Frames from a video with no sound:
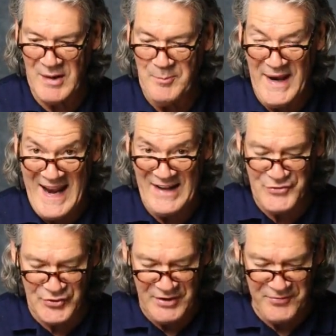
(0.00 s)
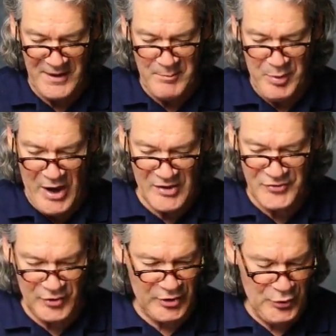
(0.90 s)
and pads are differently.
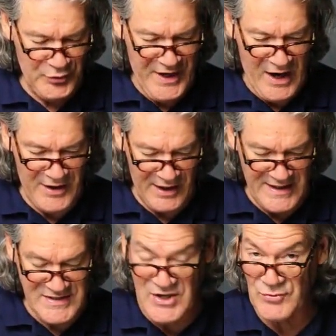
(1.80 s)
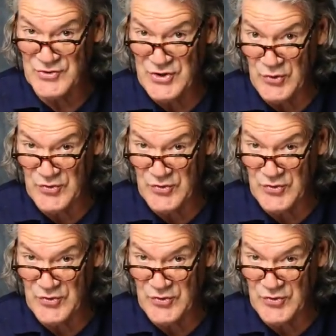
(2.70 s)
Blocks are glued down at least on two,